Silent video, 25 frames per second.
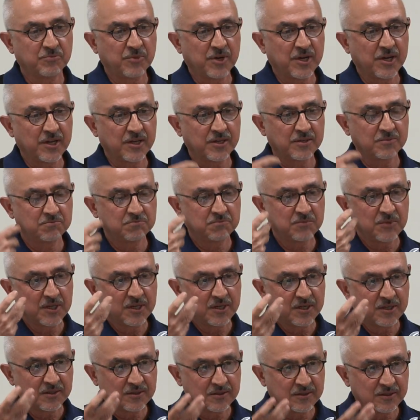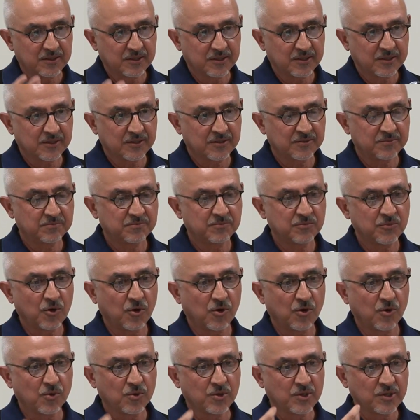my uh,
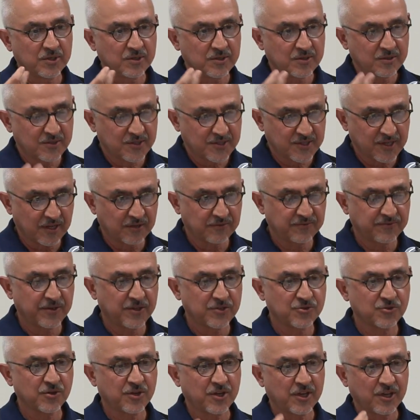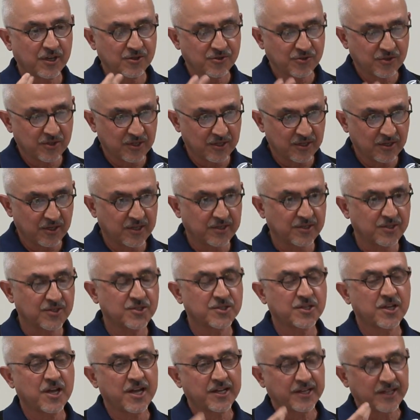own self education on the
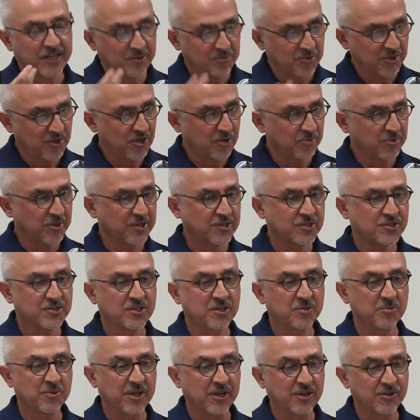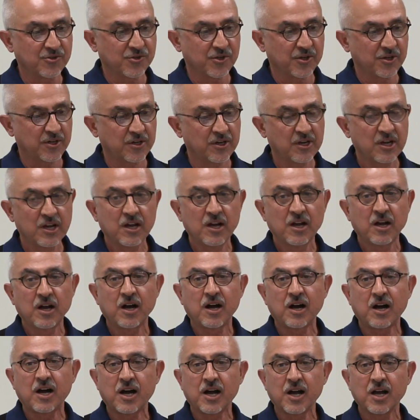side. I had become a history major.
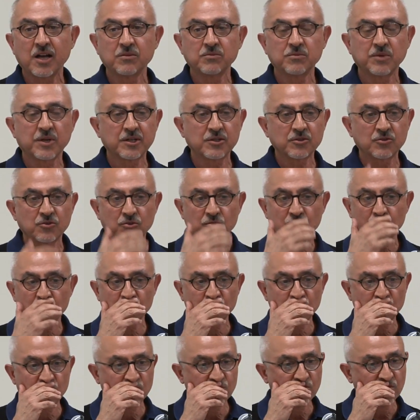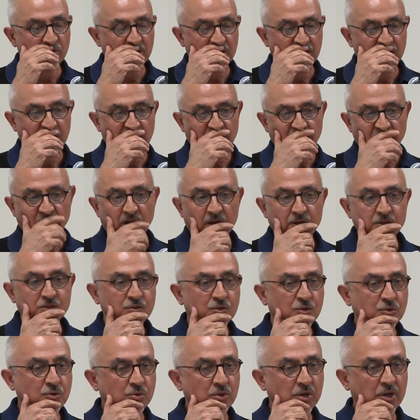I went to our
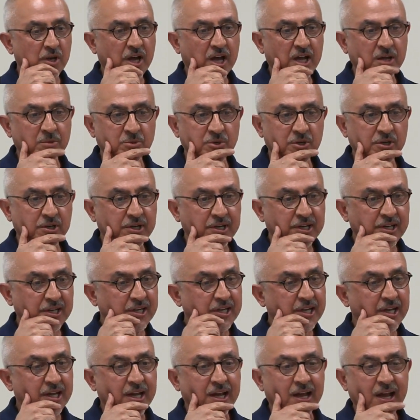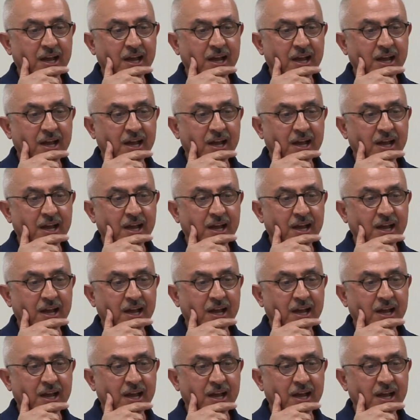school library